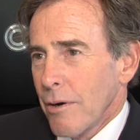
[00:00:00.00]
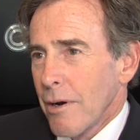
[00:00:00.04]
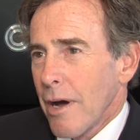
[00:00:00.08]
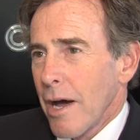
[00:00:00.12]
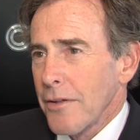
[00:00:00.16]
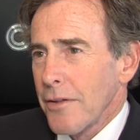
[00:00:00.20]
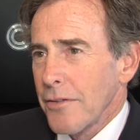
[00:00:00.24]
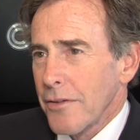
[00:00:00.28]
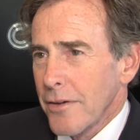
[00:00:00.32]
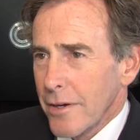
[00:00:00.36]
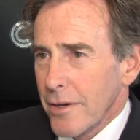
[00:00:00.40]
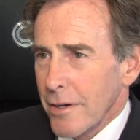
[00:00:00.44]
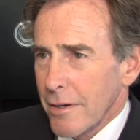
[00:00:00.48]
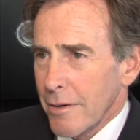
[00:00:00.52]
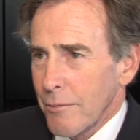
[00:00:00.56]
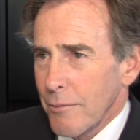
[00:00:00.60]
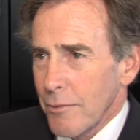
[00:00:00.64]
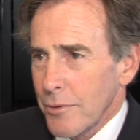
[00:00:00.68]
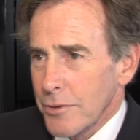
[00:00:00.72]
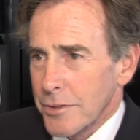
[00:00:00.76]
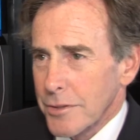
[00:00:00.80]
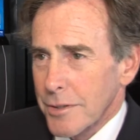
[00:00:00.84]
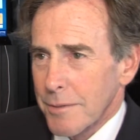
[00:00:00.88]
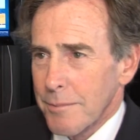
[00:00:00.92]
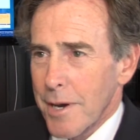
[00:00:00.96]
I think it
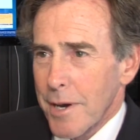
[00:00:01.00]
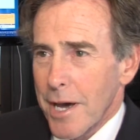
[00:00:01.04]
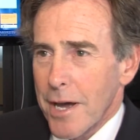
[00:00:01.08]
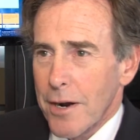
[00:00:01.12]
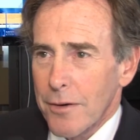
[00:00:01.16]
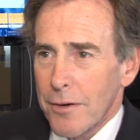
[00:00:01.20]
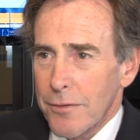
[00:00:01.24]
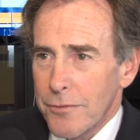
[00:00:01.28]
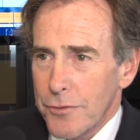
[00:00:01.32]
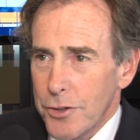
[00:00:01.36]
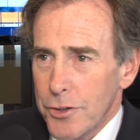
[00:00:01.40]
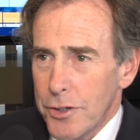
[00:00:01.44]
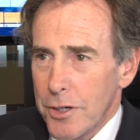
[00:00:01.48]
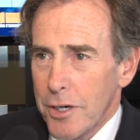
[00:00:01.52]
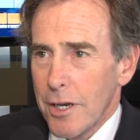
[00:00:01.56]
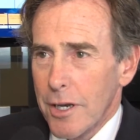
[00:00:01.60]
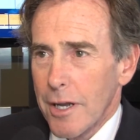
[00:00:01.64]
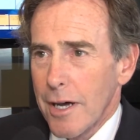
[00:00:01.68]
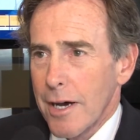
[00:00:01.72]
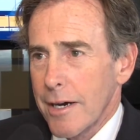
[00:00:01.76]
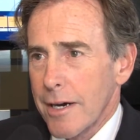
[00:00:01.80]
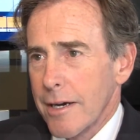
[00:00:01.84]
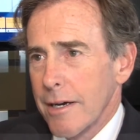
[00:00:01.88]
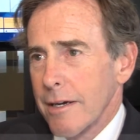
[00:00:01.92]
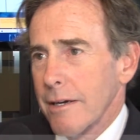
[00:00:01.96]
was a matter of good
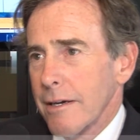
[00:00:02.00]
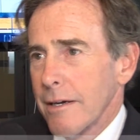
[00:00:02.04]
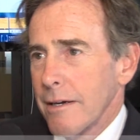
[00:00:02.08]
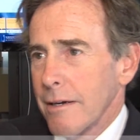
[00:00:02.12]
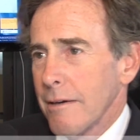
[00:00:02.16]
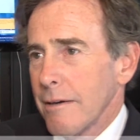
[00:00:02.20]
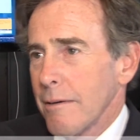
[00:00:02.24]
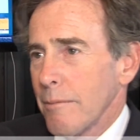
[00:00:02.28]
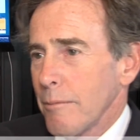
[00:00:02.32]
luck,